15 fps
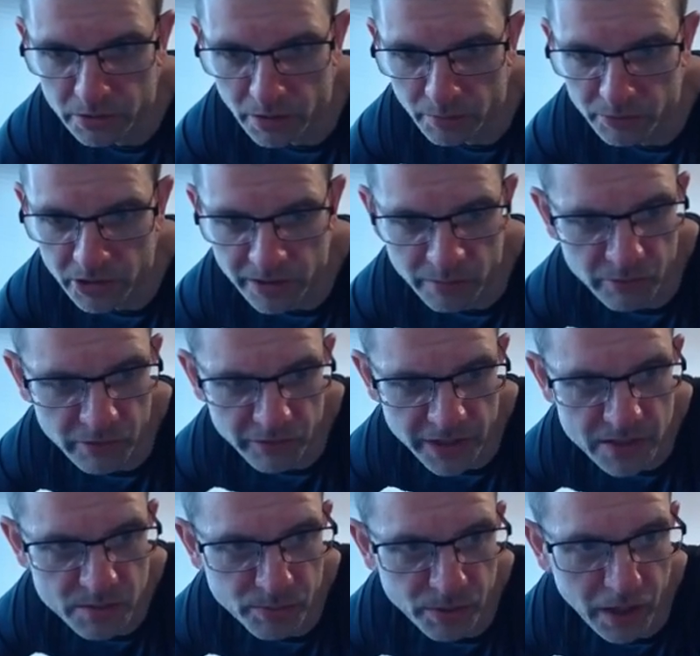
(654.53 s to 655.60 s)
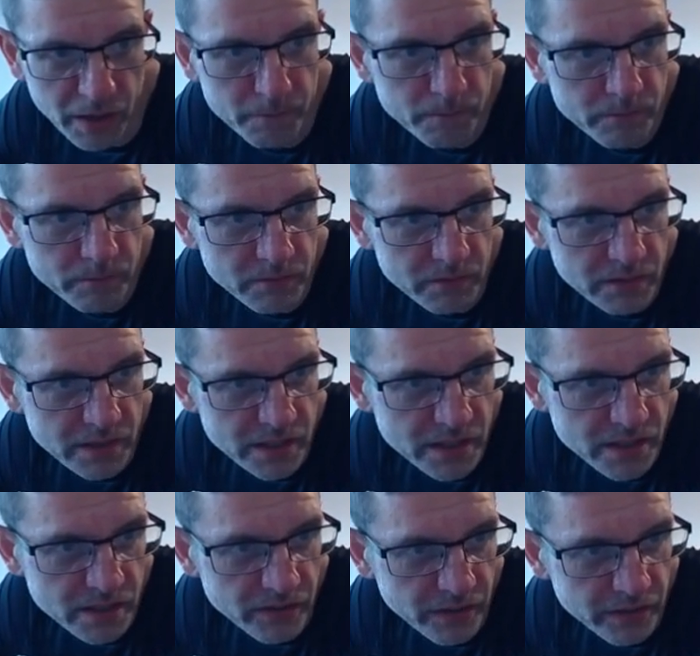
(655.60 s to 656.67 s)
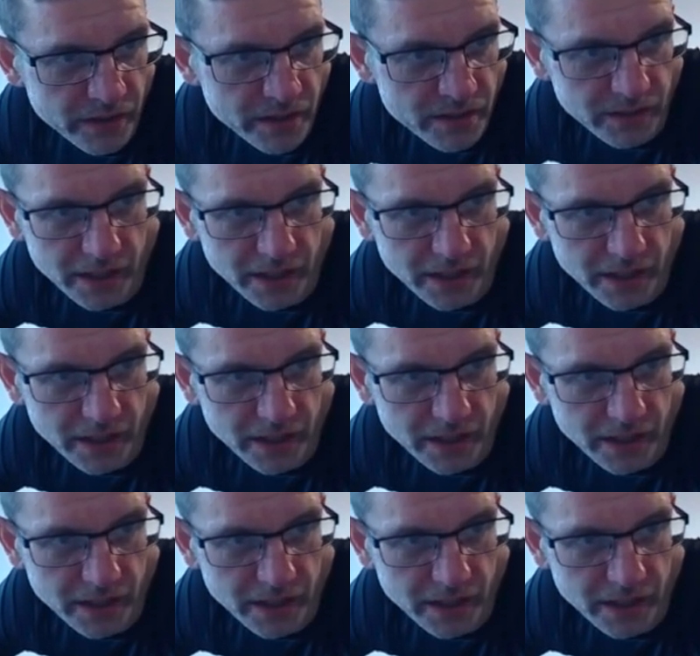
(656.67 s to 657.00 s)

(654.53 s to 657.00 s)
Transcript: I'm learning with this, but it isn't isn't